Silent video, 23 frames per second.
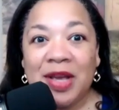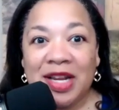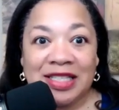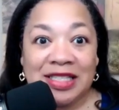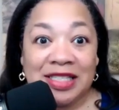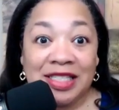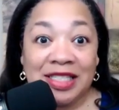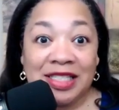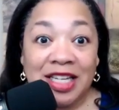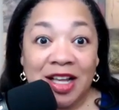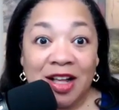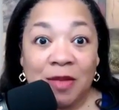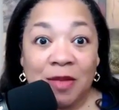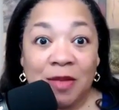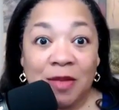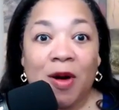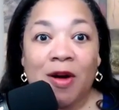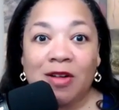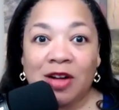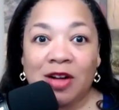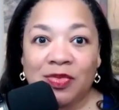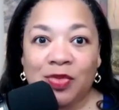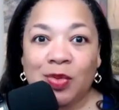but it's still
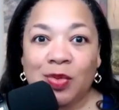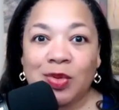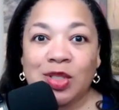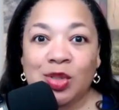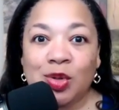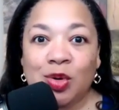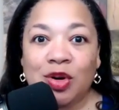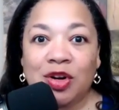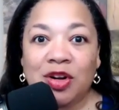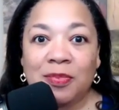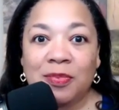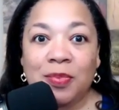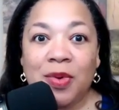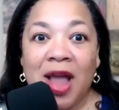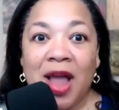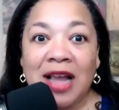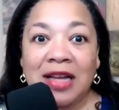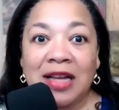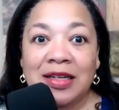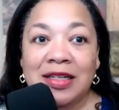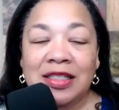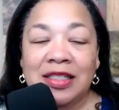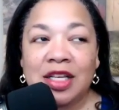part of a restorative
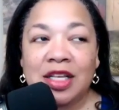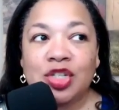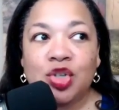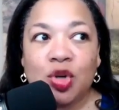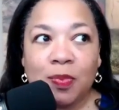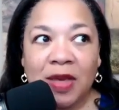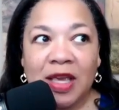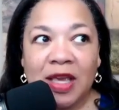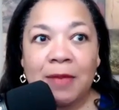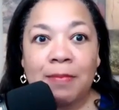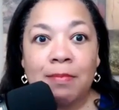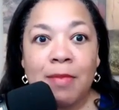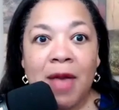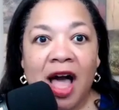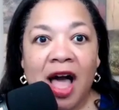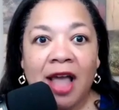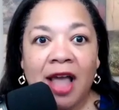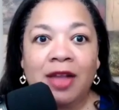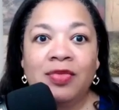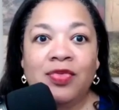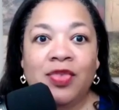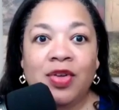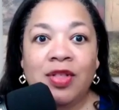practice, because you're being
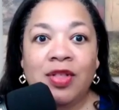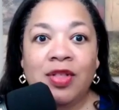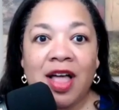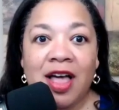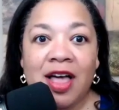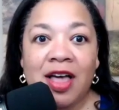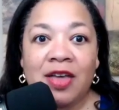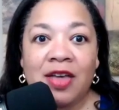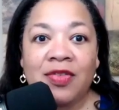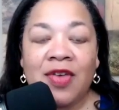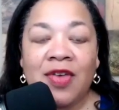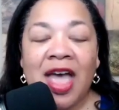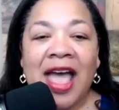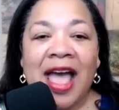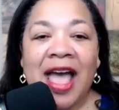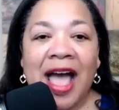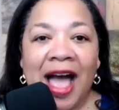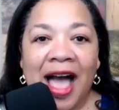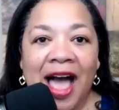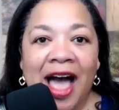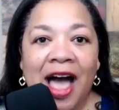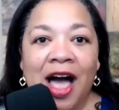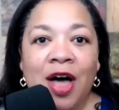mindful of
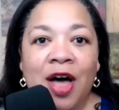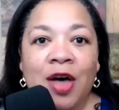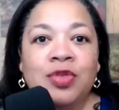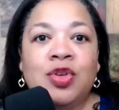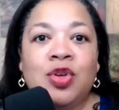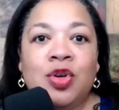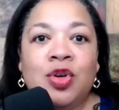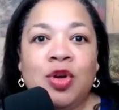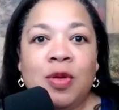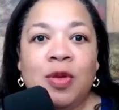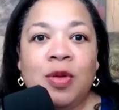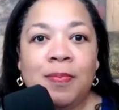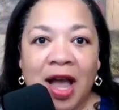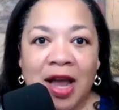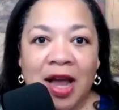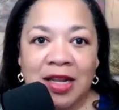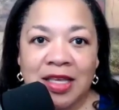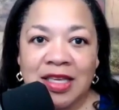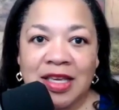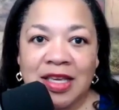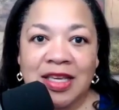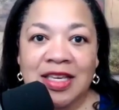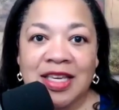how your
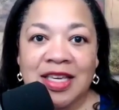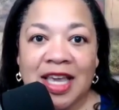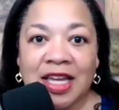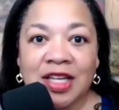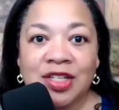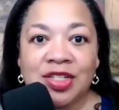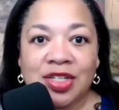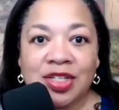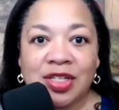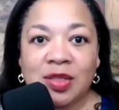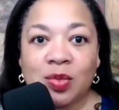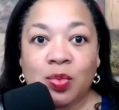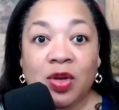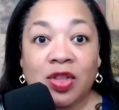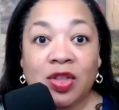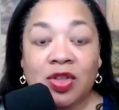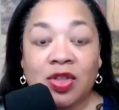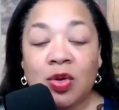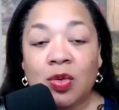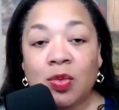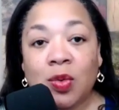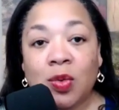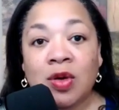body engages
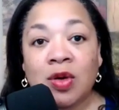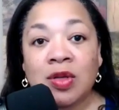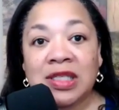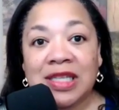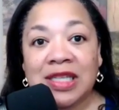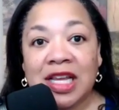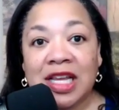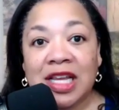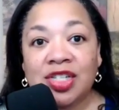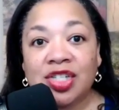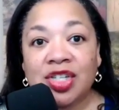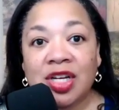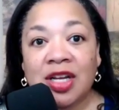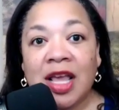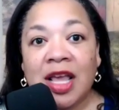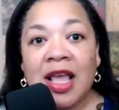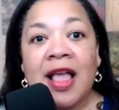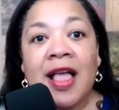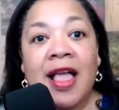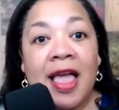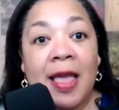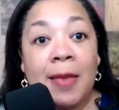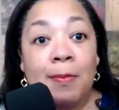with your workstation
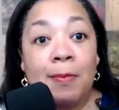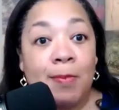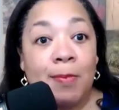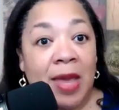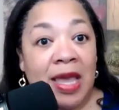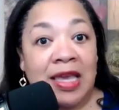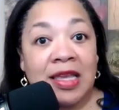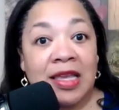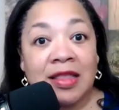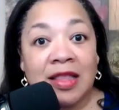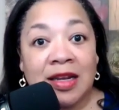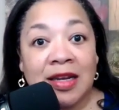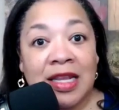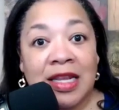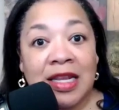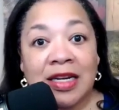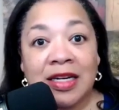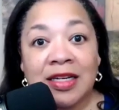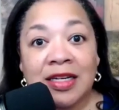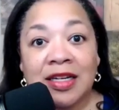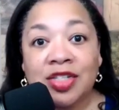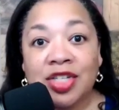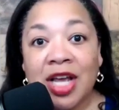and making the
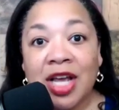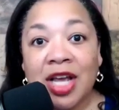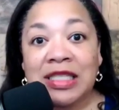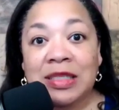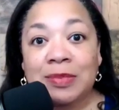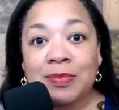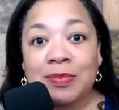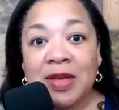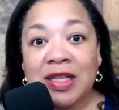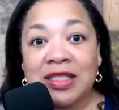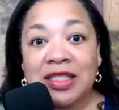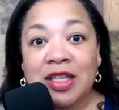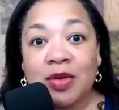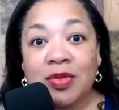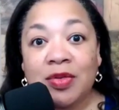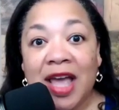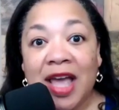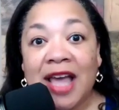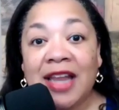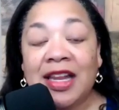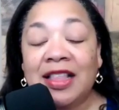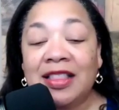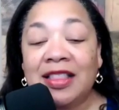needed adjustments so
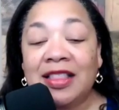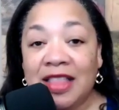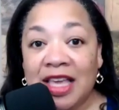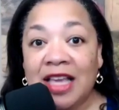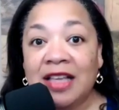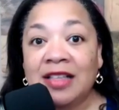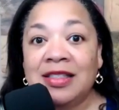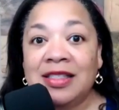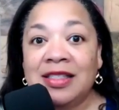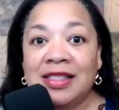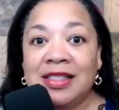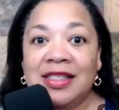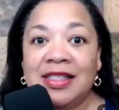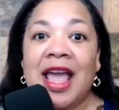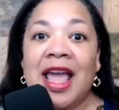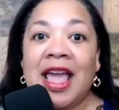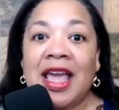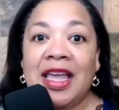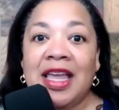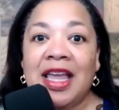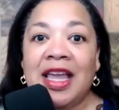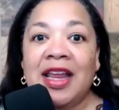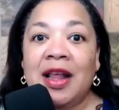that things
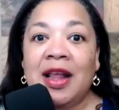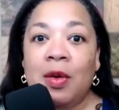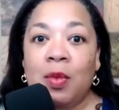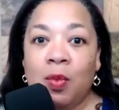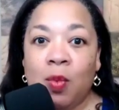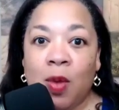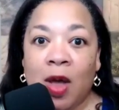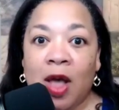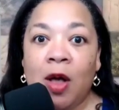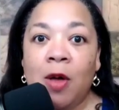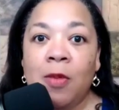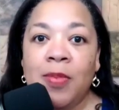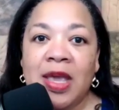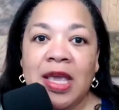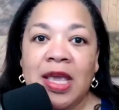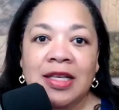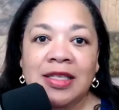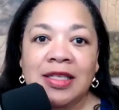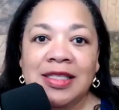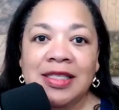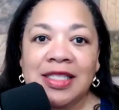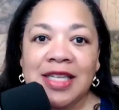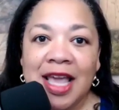stay in a well
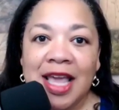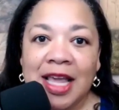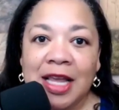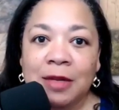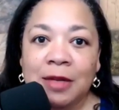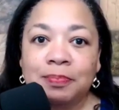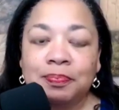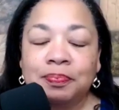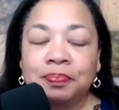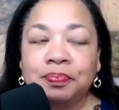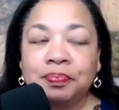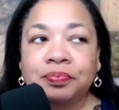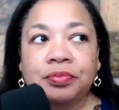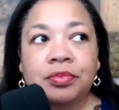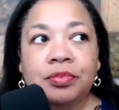being state.